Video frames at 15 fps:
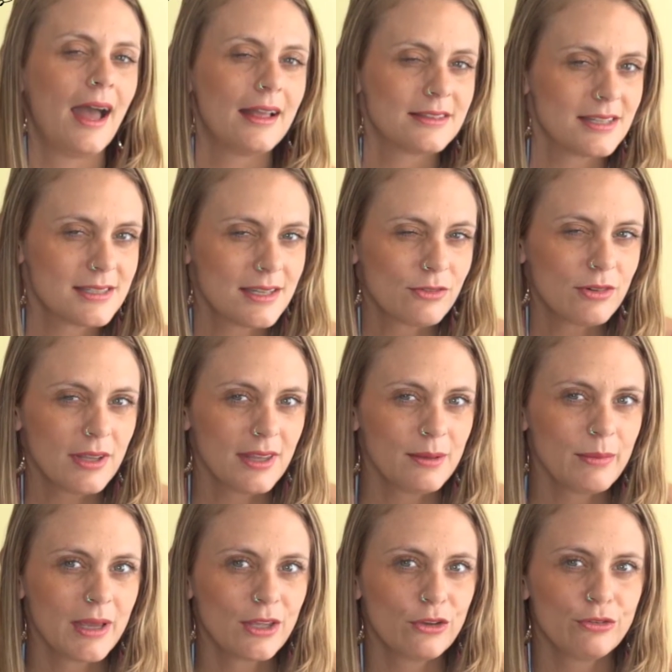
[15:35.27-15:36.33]
does it really
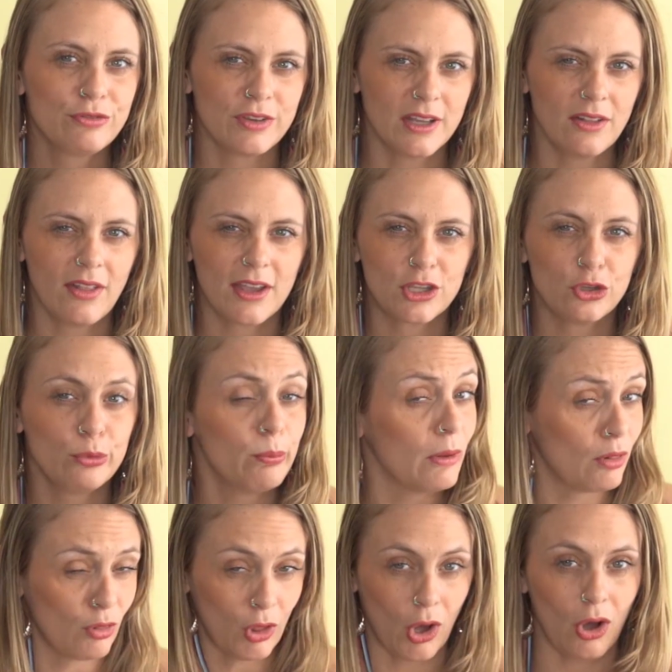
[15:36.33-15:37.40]
make you feel like you
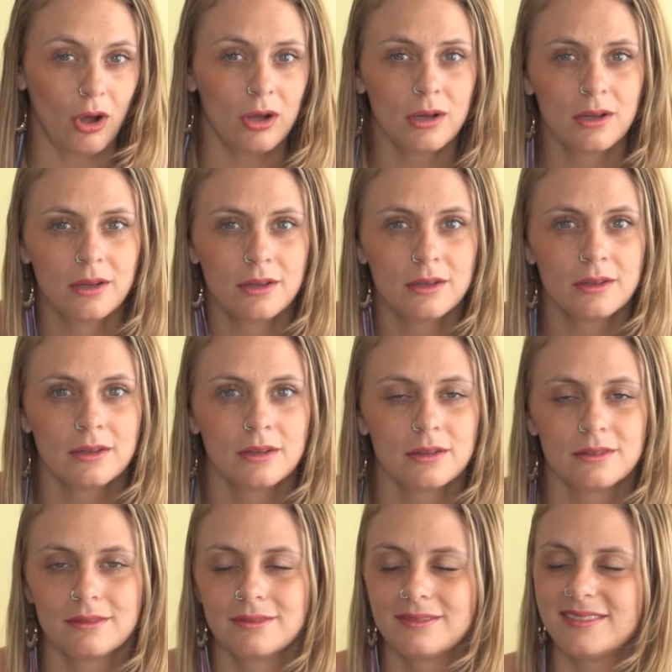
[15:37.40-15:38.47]
belong?
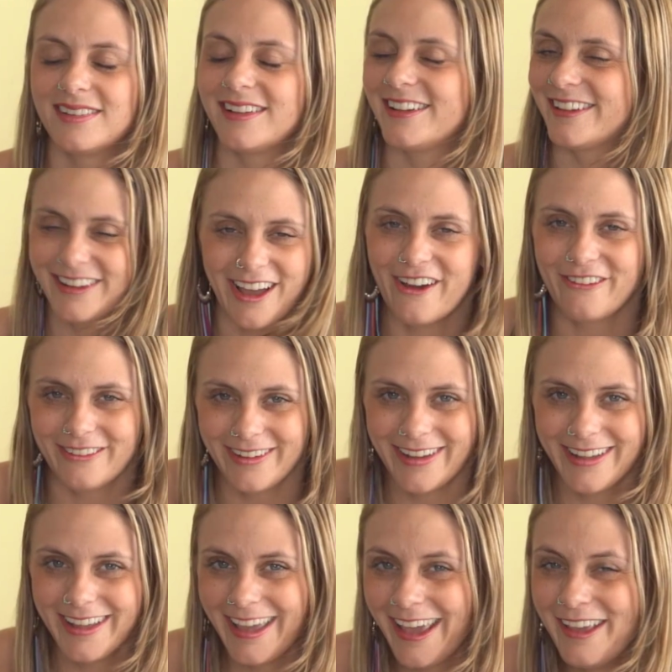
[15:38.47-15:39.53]
No.
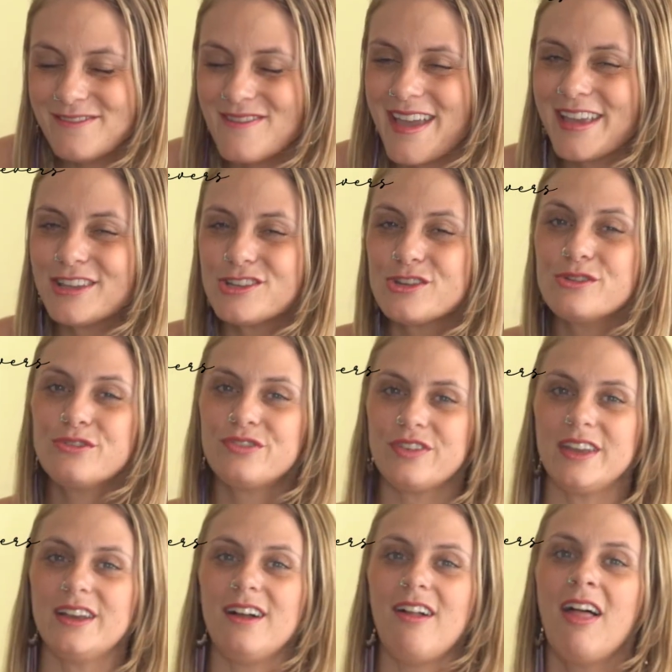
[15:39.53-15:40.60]
It makes you
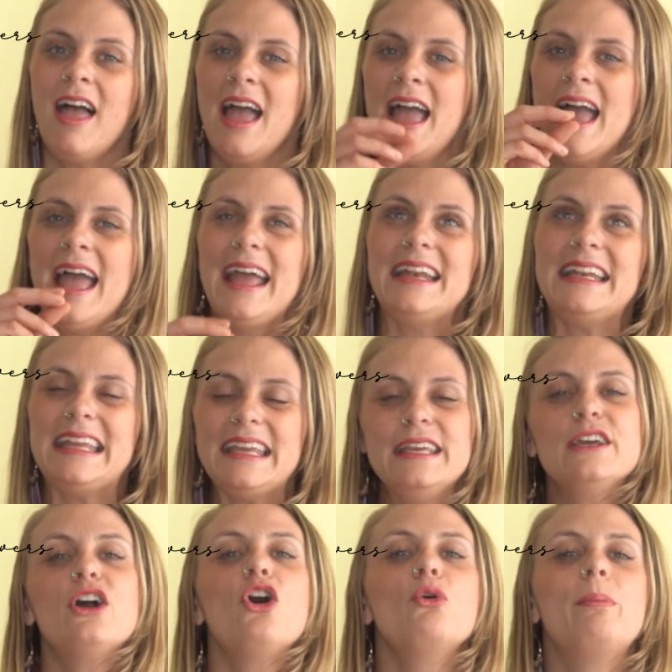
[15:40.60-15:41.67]
feel an
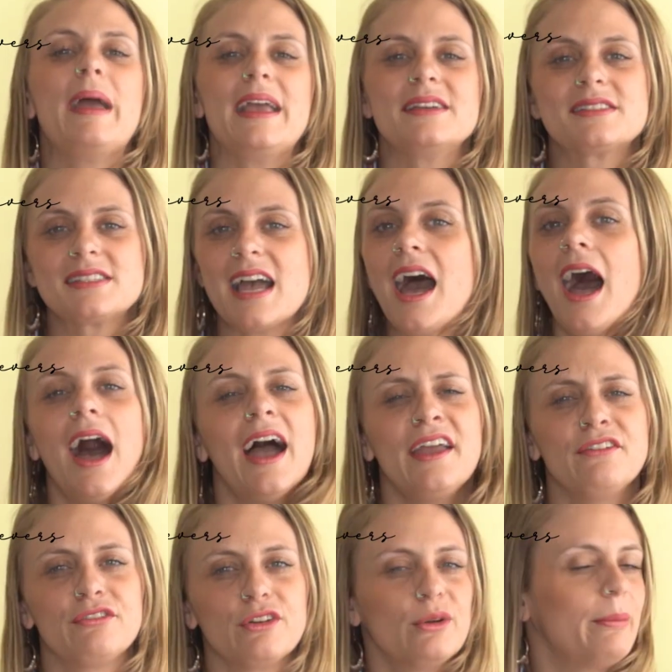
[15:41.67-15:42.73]
ego-based high
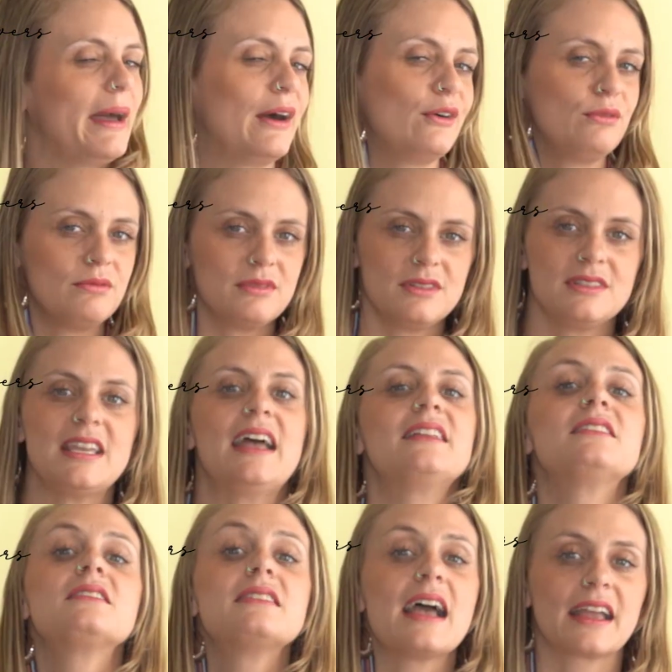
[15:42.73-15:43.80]
for about
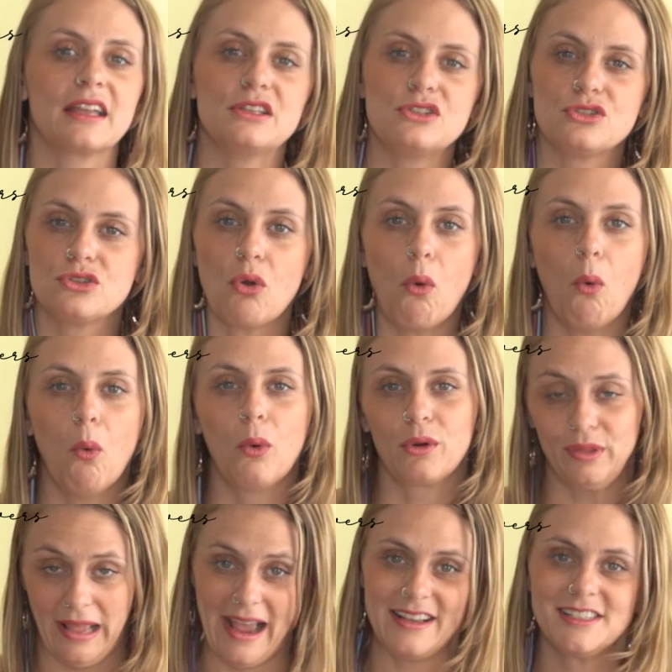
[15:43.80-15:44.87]
10 seconds or
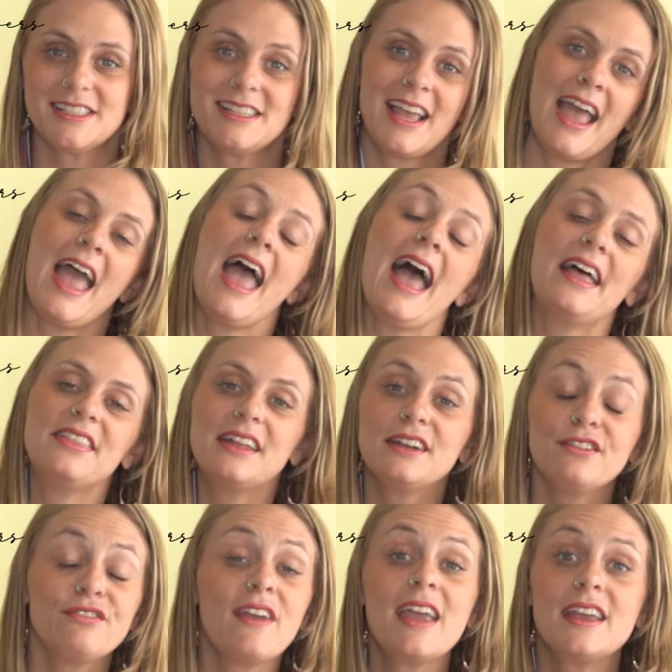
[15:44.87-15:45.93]
less. And then
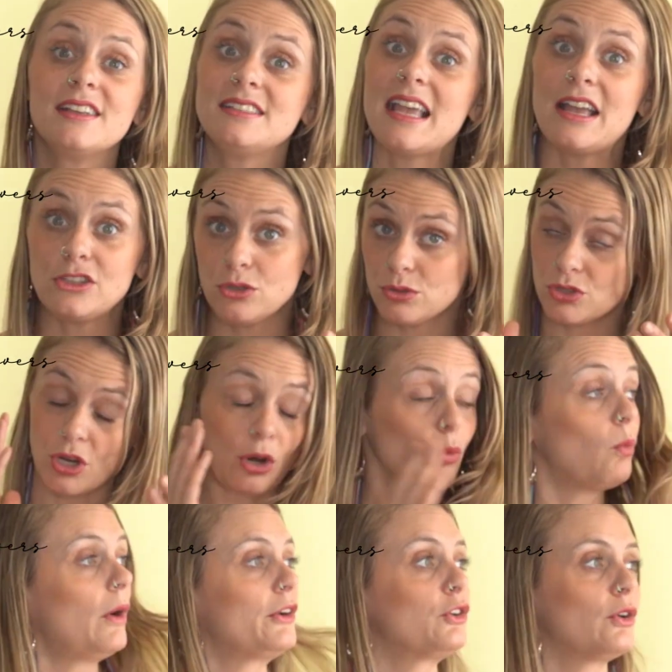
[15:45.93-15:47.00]
it fades and you start
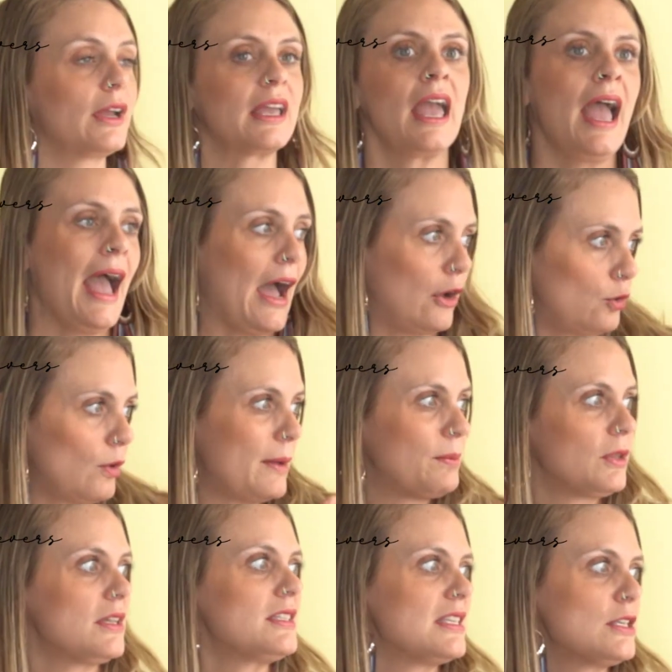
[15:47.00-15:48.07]
wondering, how do I
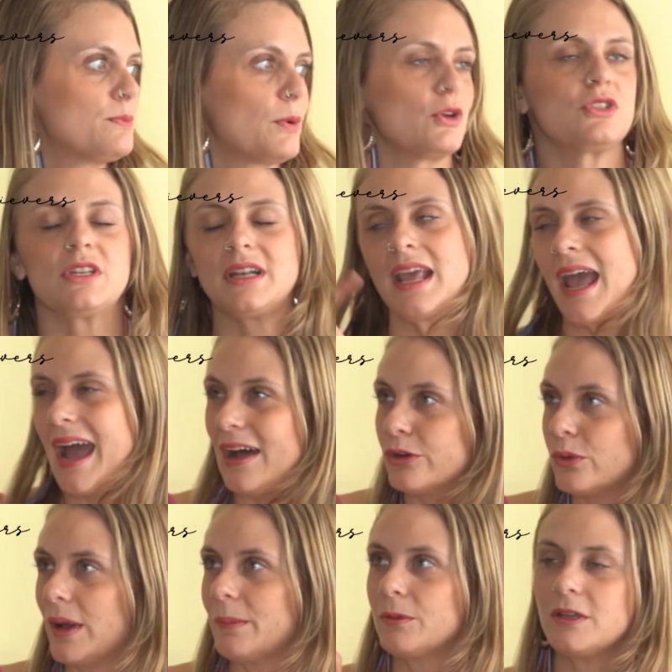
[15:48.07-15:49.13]
please this person? How do
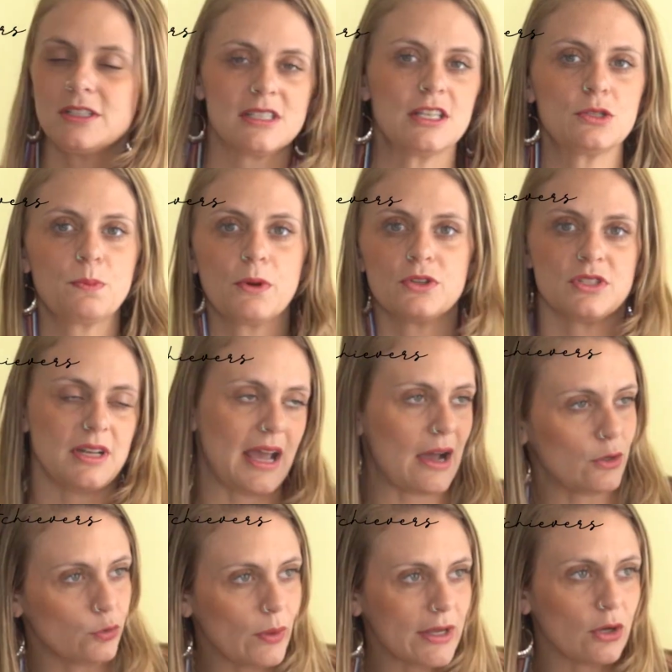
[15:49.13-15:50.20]
I please this person? How
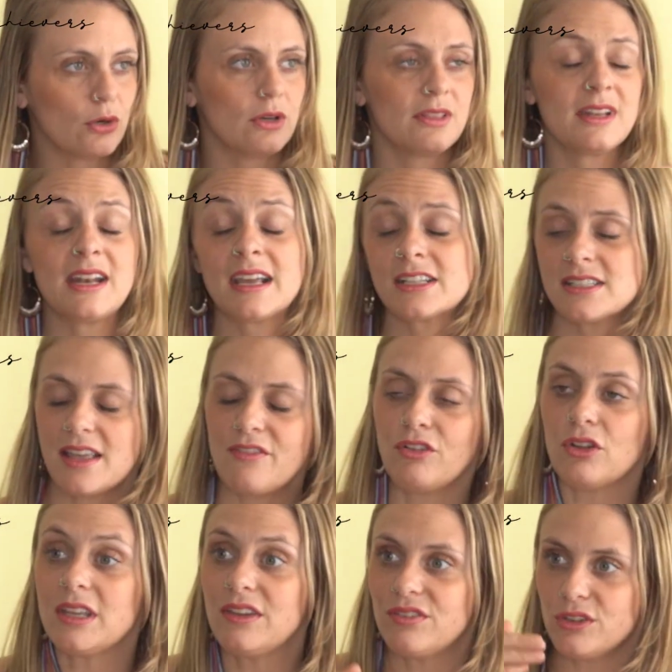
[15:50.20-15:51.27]
do I go to the next
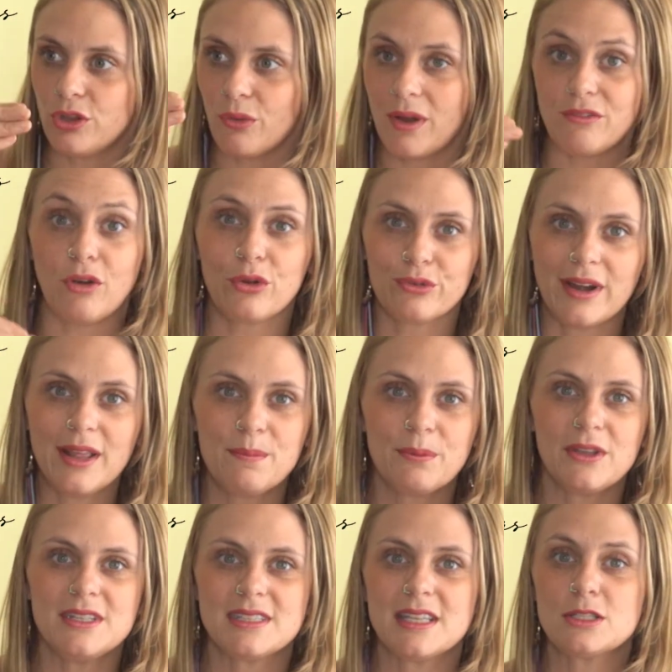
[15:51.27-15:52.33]
level? Even though I've already
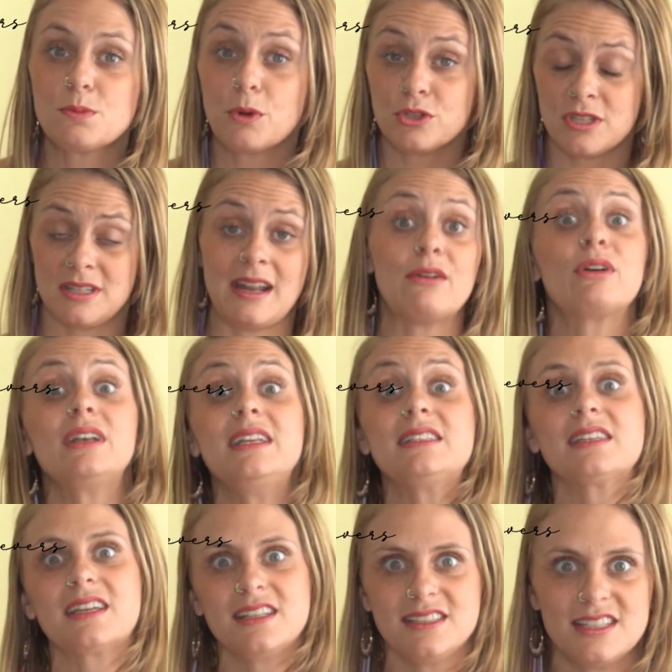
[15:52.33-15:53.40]
pleased this person, now I need
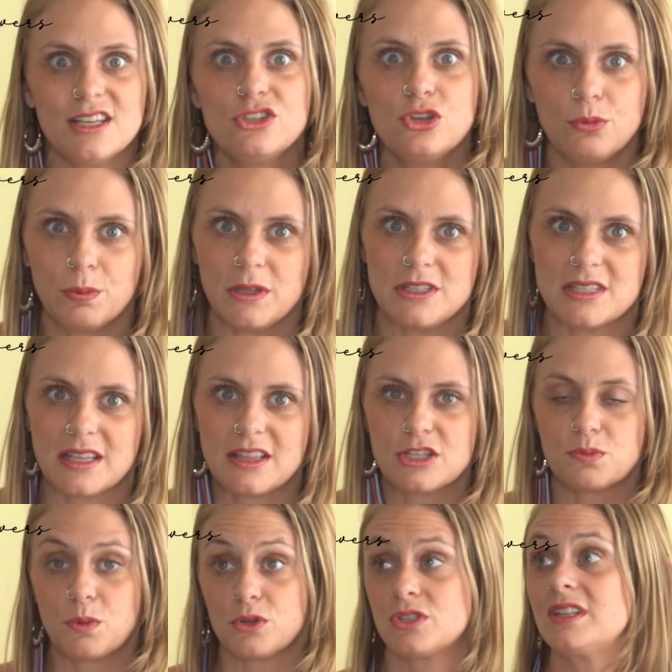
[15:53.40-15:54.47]
to continue pleasing this
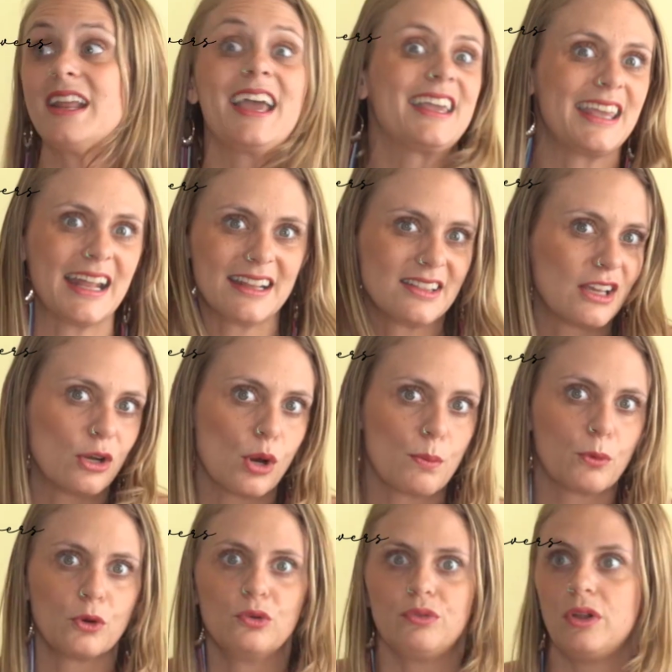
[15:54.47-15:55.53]
person and getting their
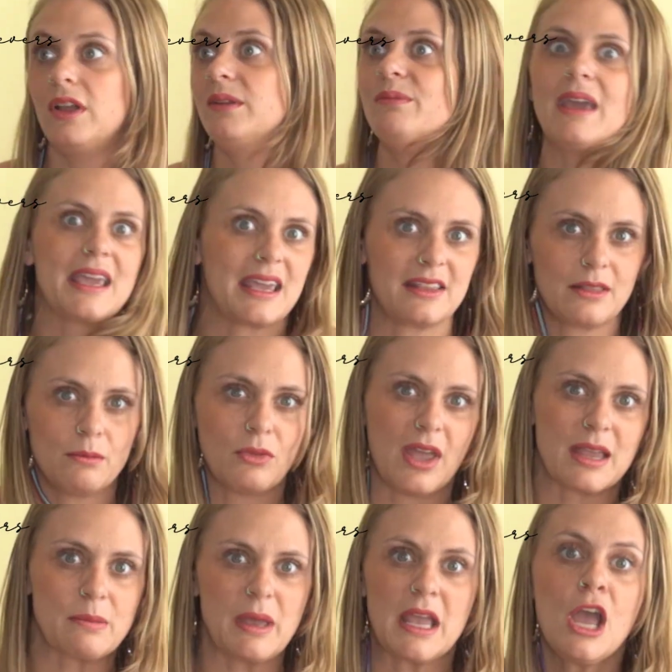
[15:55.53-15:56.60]
approval and making them
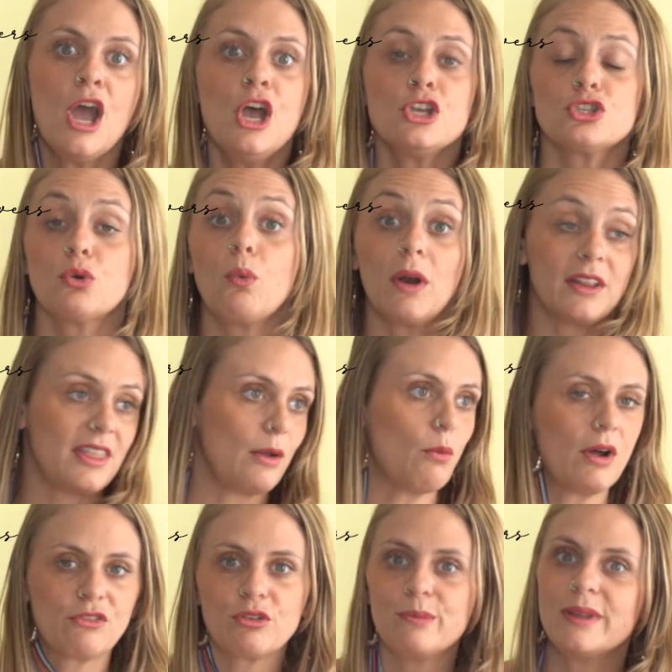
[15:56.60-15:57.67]
like me. So what do they
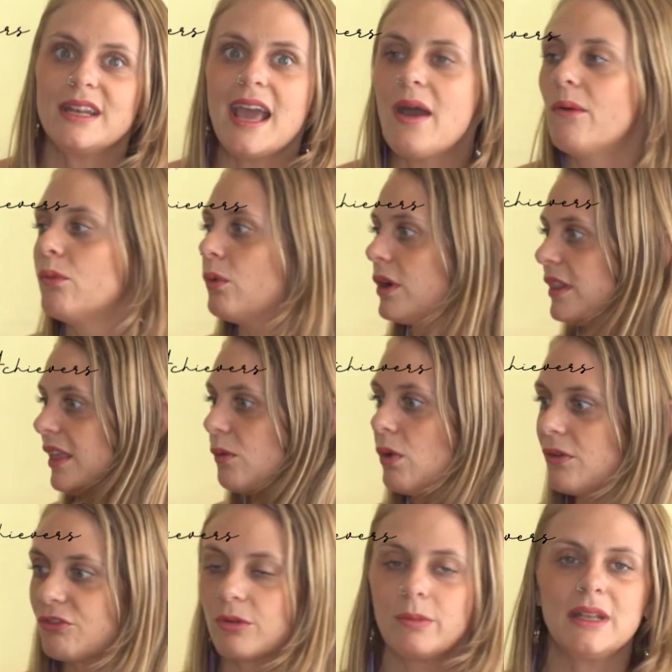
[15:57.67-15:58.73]
want from me now? And what do they
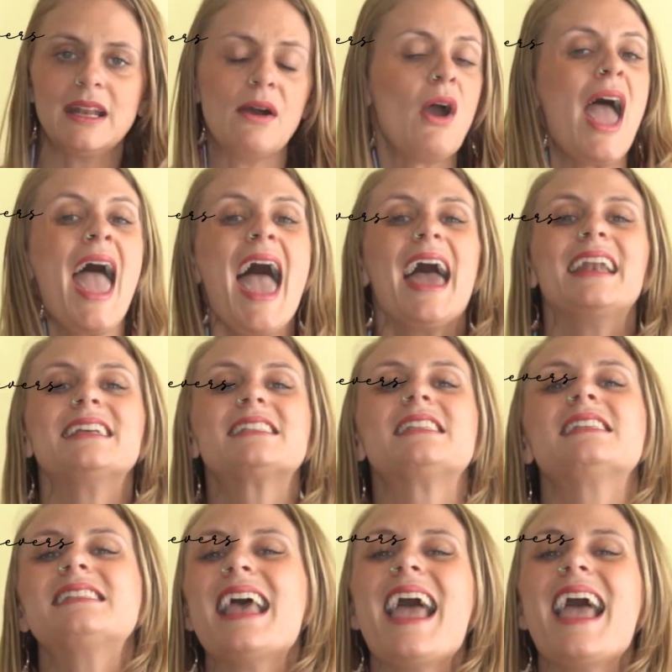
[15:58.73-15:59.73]
want from me now? And it's this